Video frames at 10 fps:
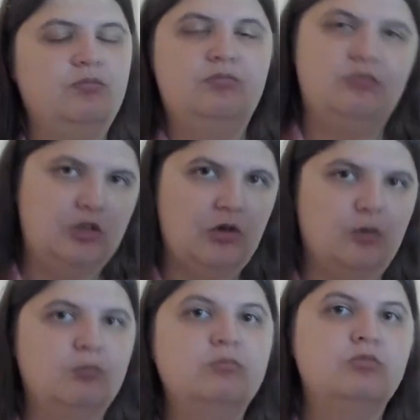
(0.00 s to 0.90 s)
you
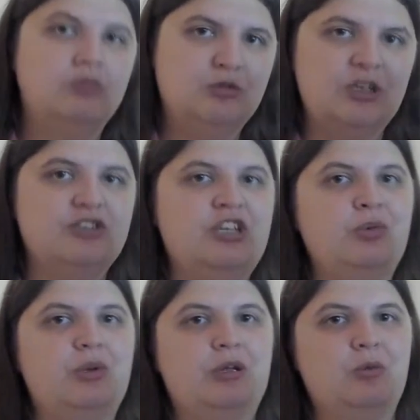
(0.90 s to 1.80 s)
know,
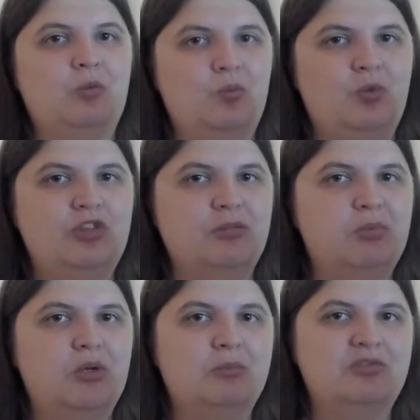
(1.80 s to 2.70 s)
continuing with the
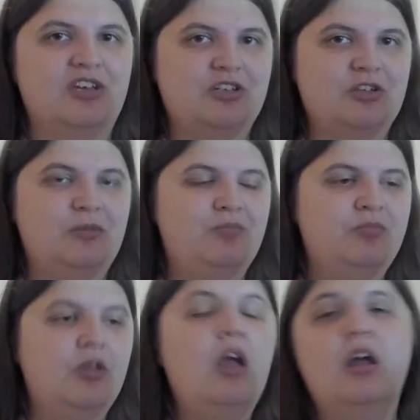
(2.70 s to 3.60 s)
boot up cycle.
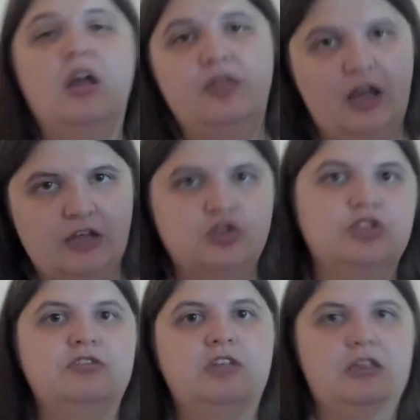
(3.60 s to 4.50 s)
I
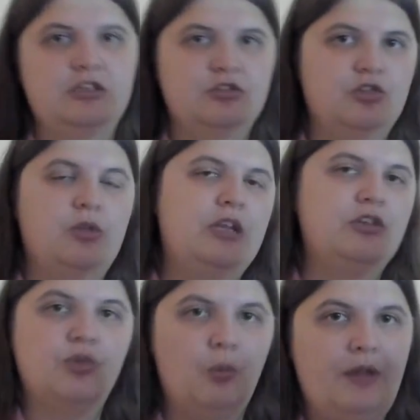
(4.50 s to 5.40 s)
should say this though, that
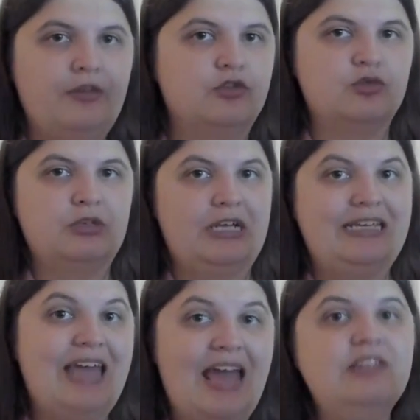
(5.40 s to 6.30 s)
is the one screen I
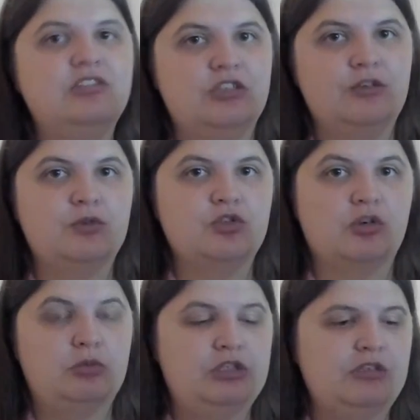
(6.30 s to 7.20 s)
can see for
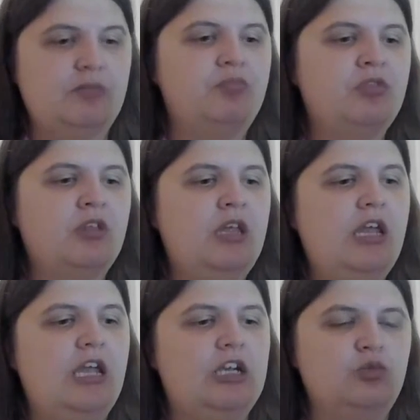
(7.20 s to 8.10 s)
some reason,
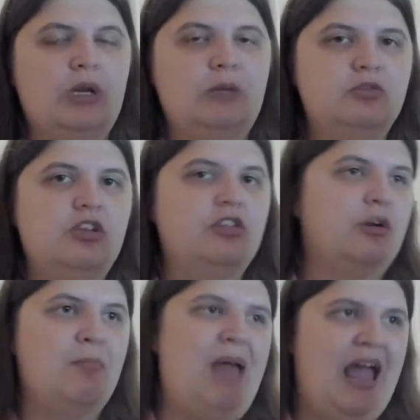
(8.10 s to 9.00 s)
is when I'm sitting
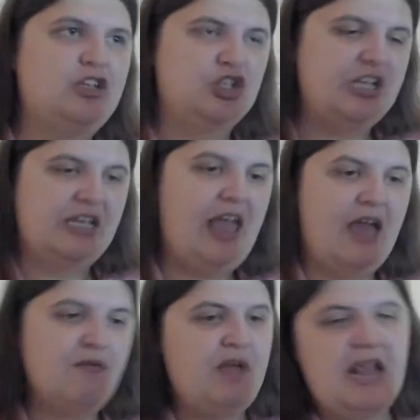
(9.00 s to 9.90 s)
there mashing
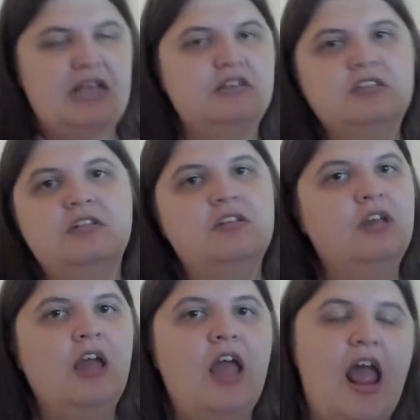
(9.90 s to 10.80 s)
F8
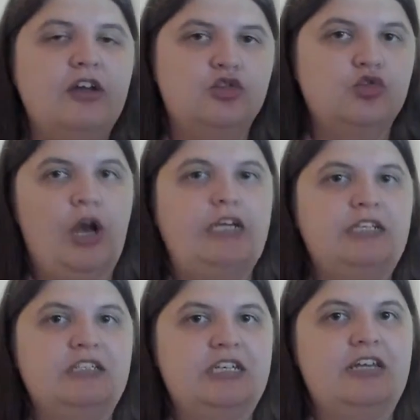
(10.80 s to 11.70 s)
and
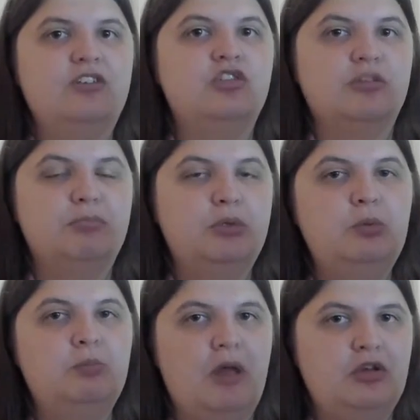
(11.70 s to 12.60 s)
trying to get to the
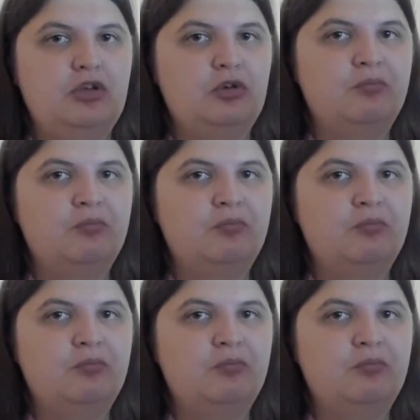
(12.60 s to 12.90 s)
boot menu.